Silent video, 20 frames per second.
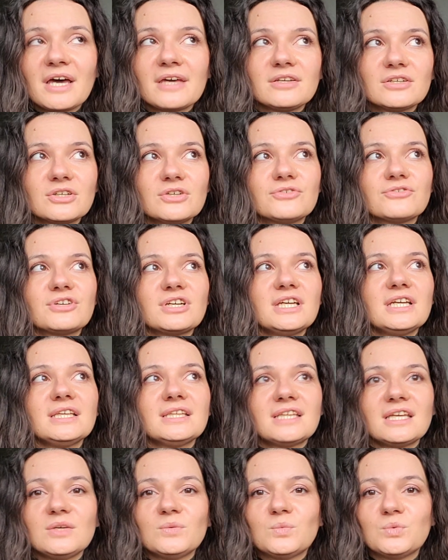I agree.
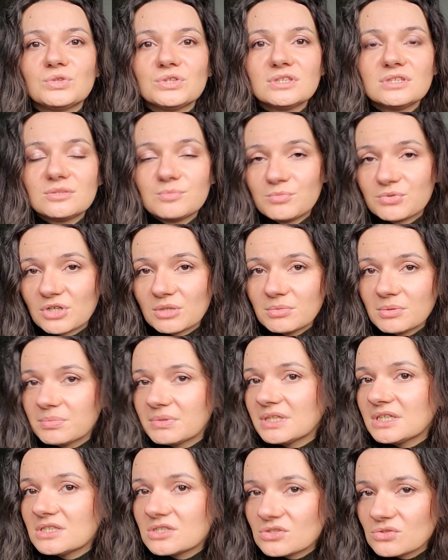They would
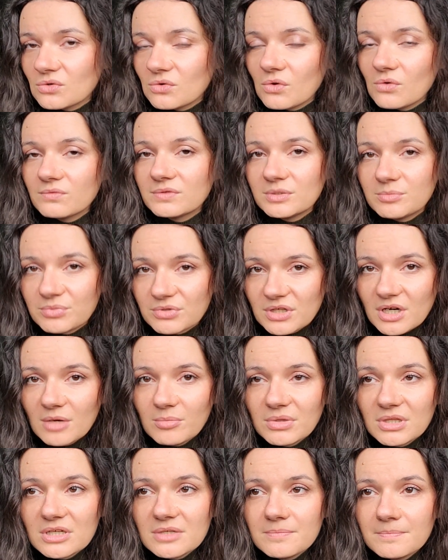probably solve the
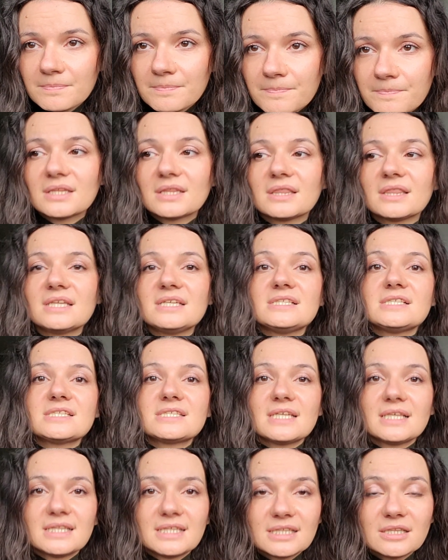problem, at least
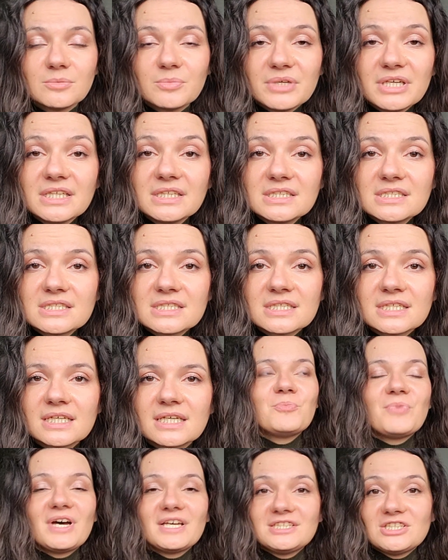a little bit.
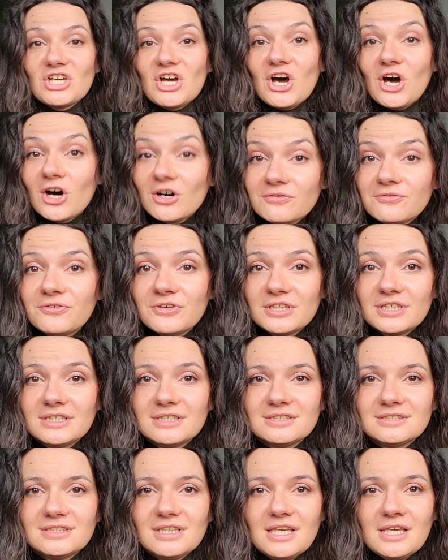But
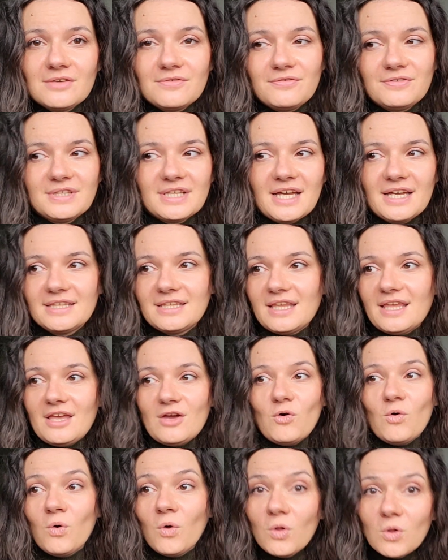often, if not
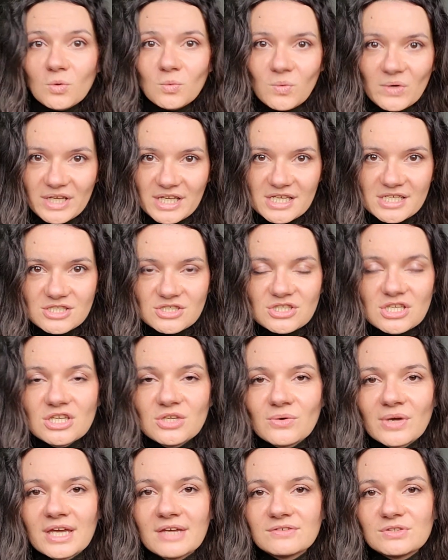always,
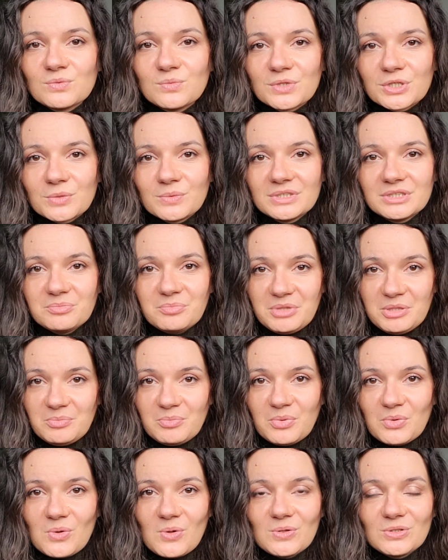you have to work with the
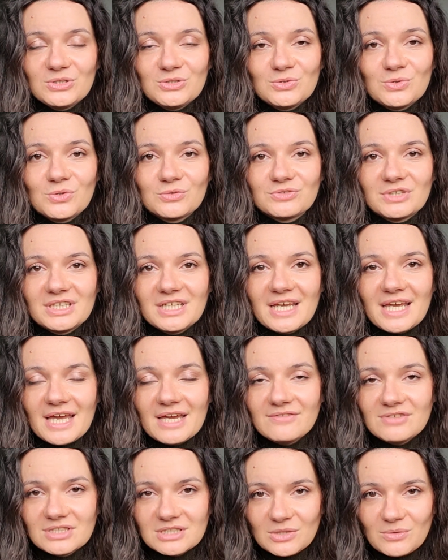people you already
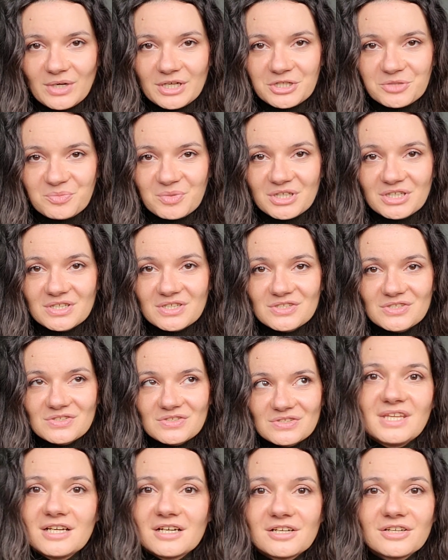have in the choir because
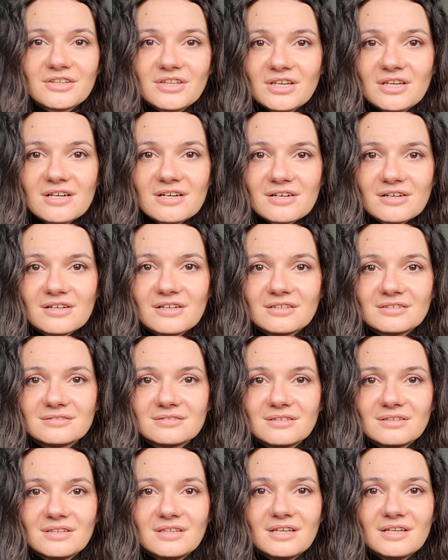they're there.
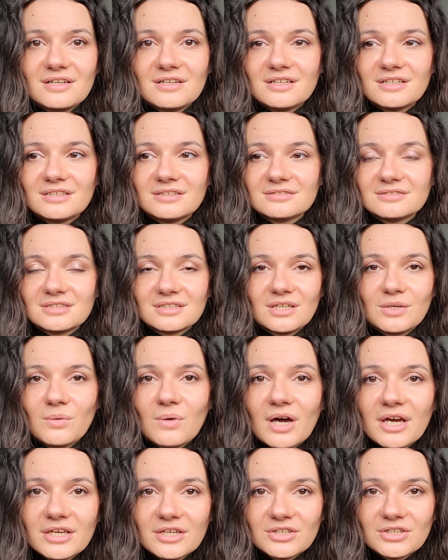They are the
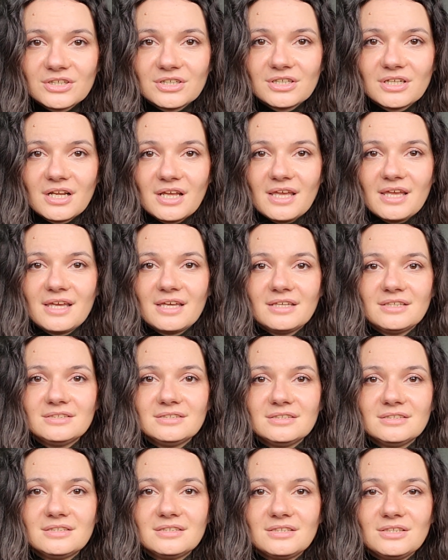choir,
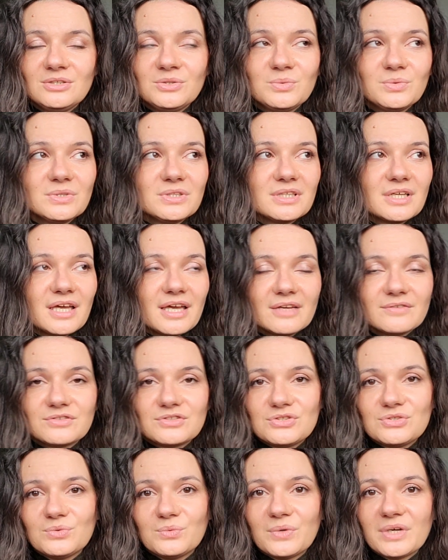and you will have
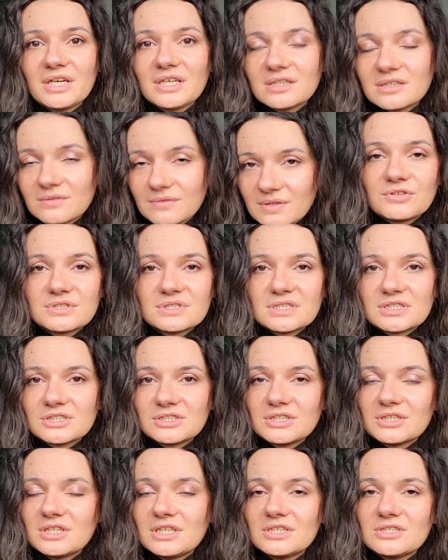to wait for
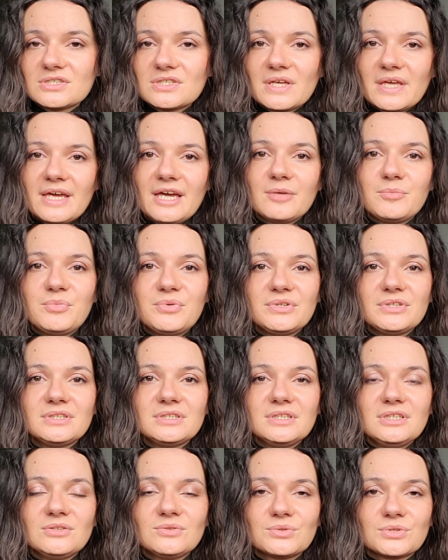certain things to
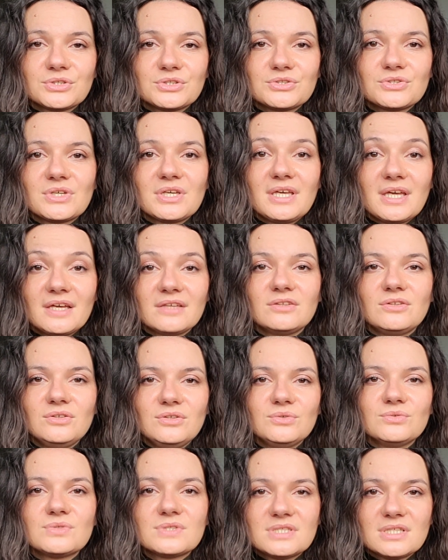happen in order to get
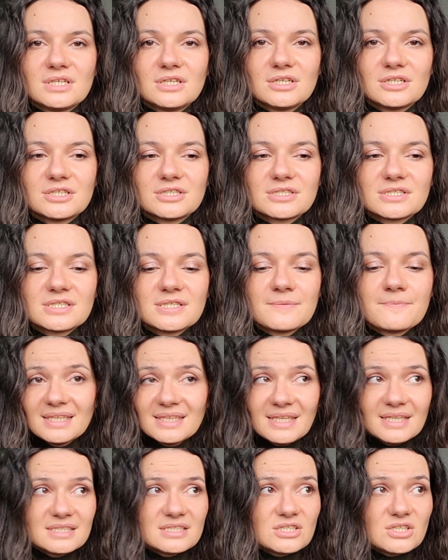new singers. And
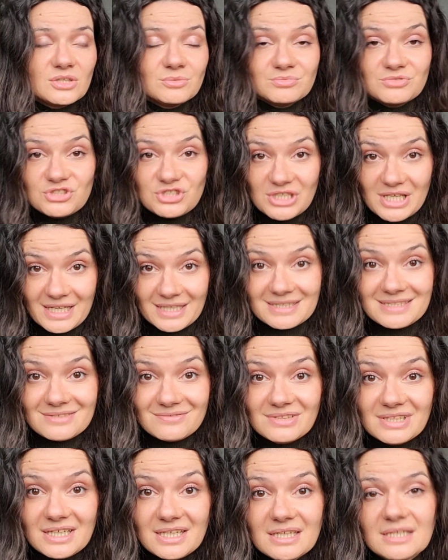that's
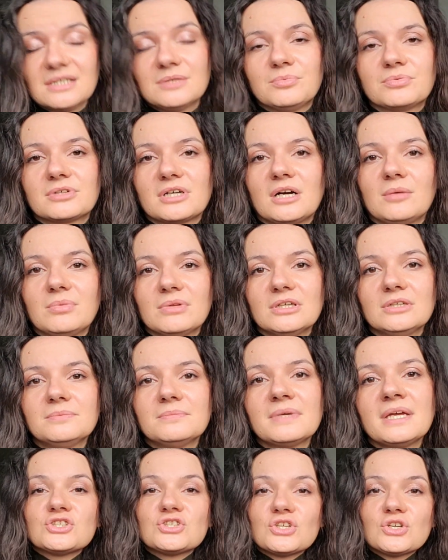objectively a
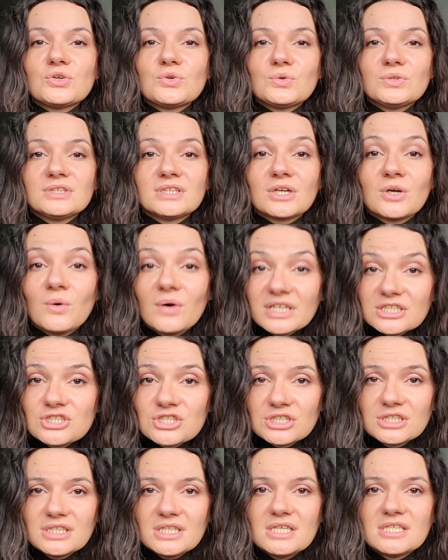problem. So the
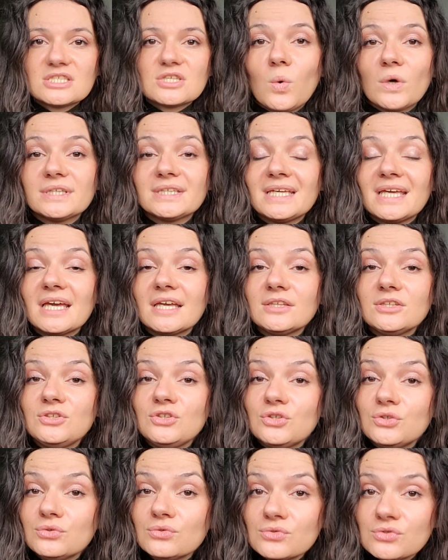question is, what can
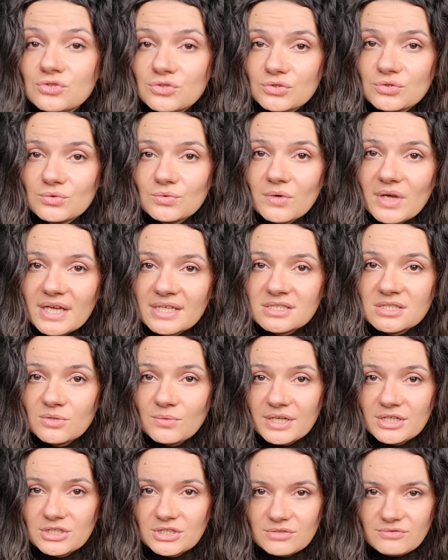you do as the
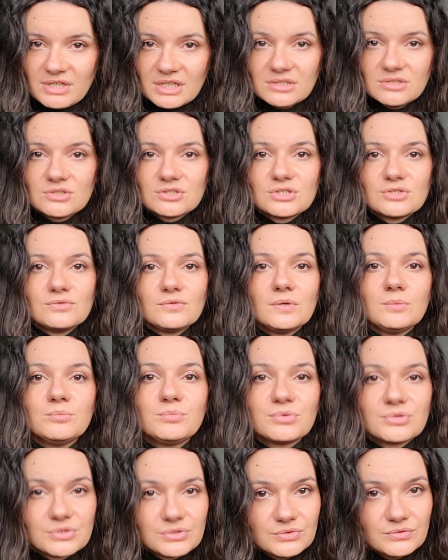choir director to
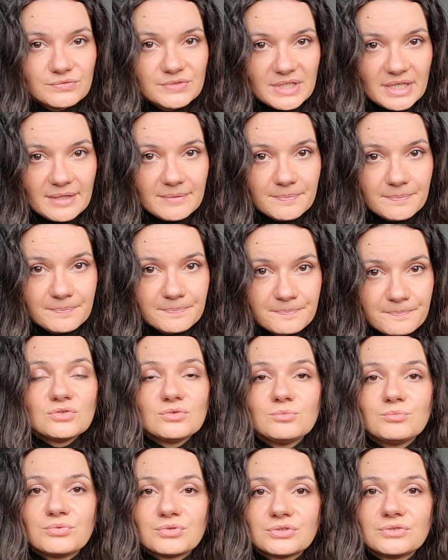improve them,
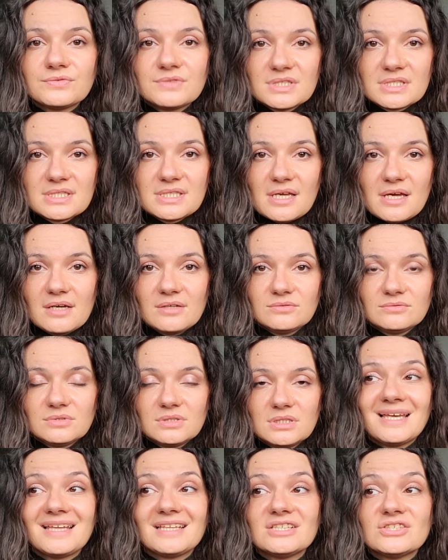to improve the
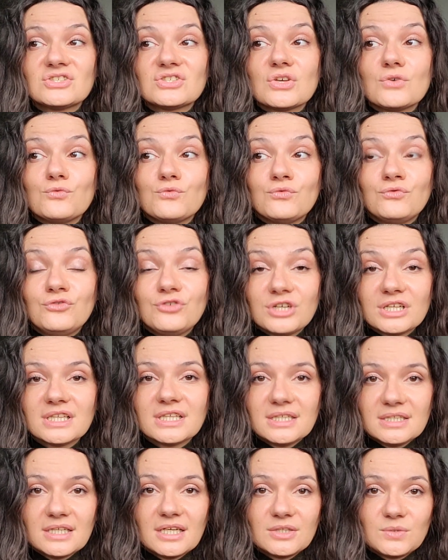sound that is
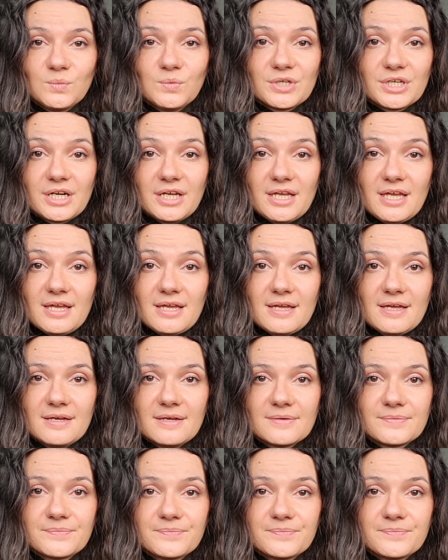really not working?